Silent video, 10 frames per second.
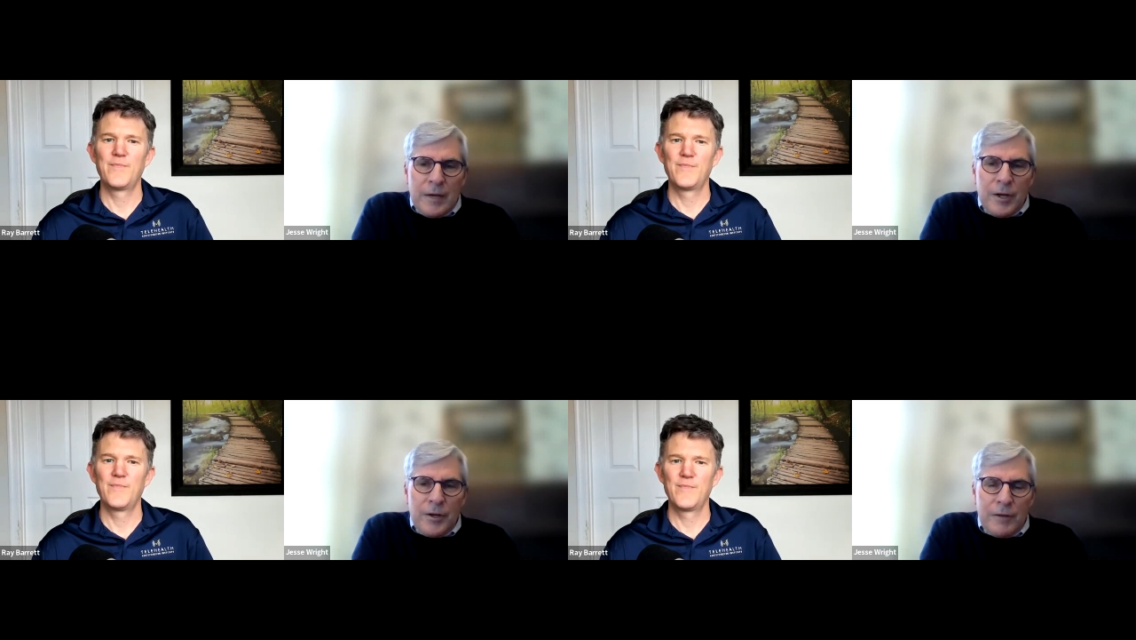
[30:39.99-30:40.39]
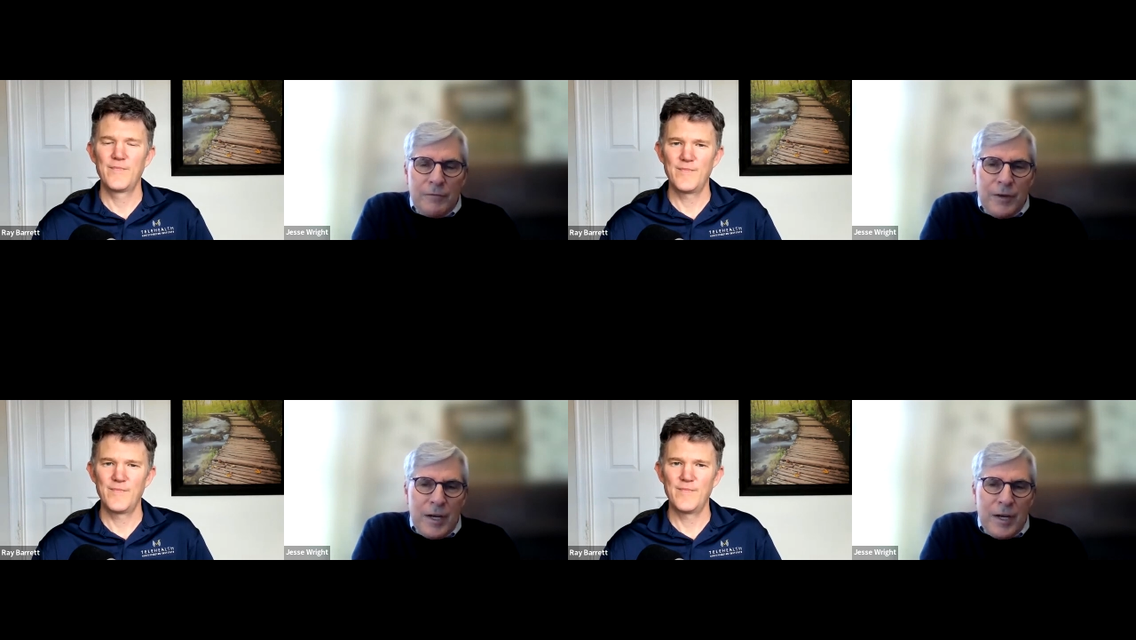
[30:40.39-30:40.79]
Speaker 1: Again,
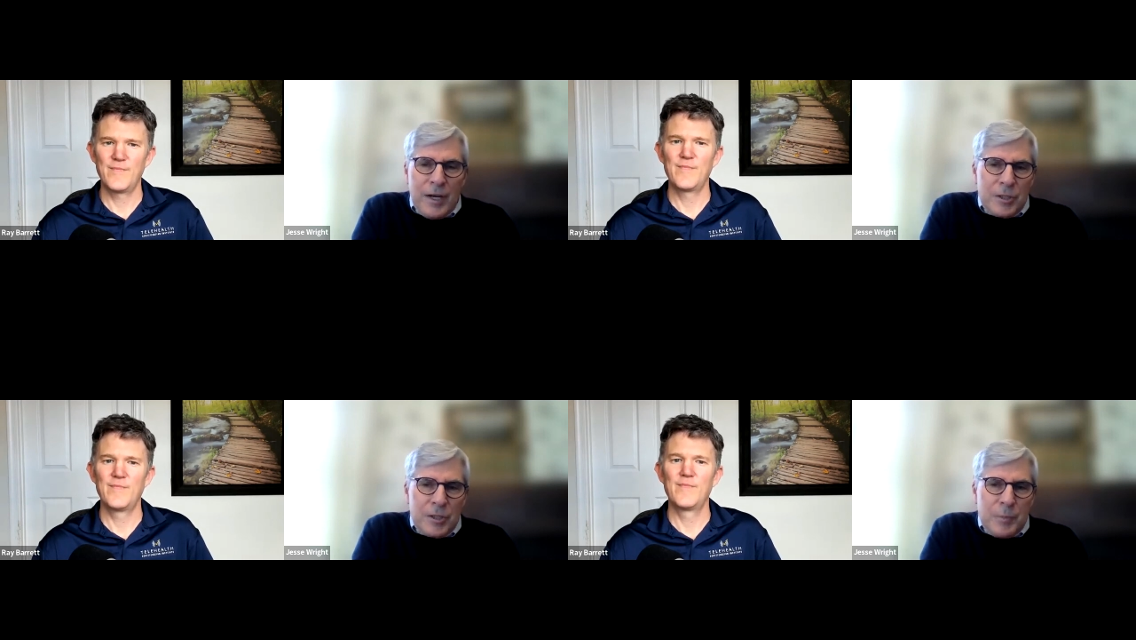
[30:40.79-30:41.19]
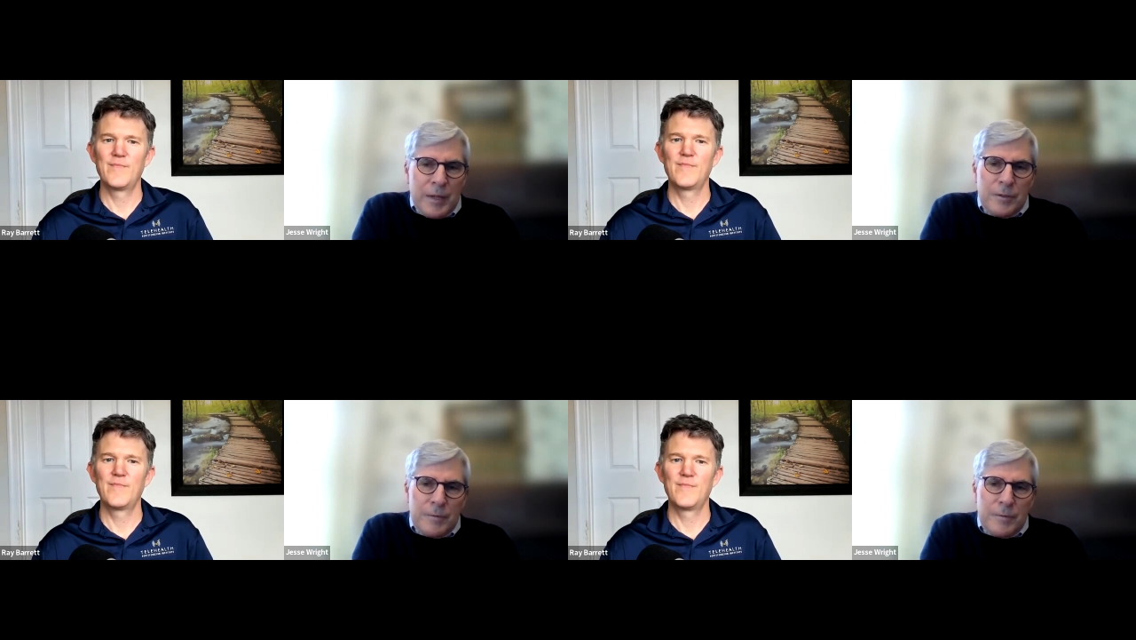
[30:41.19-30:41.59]
they're not vastly
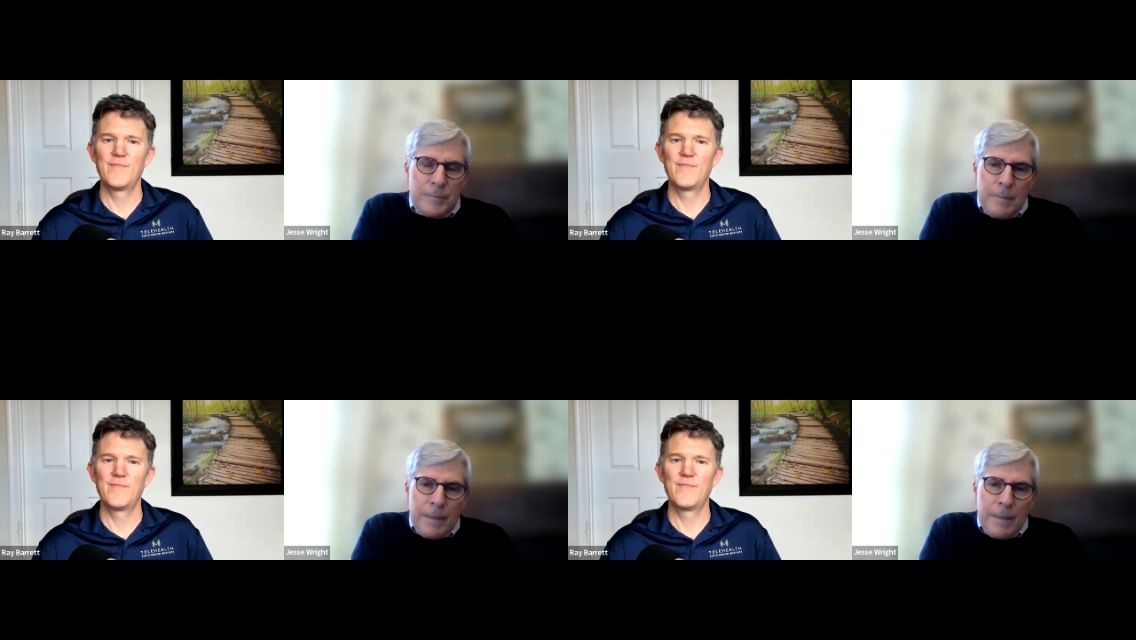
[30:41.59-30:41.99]
expensive.